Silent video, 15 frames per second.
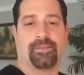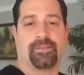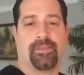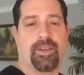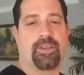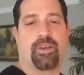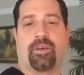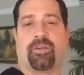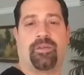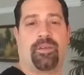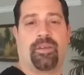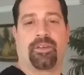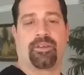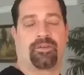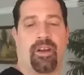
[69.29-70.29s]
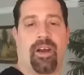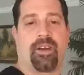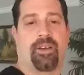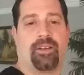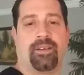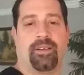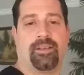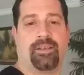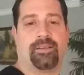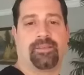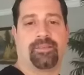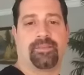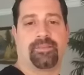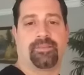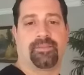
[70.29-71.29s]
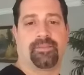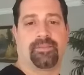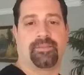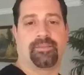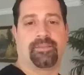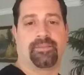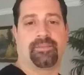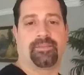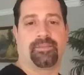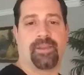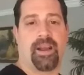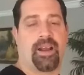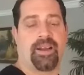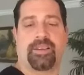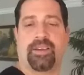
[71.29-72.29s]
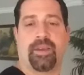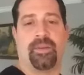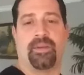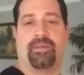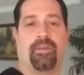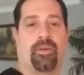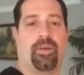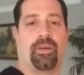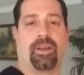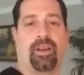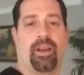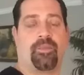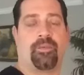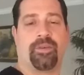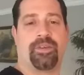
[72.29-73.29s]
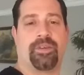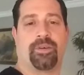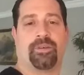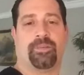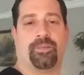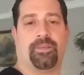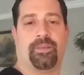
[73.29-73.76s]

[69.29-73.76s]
Let's go full throttle. I could see me falling in love with you.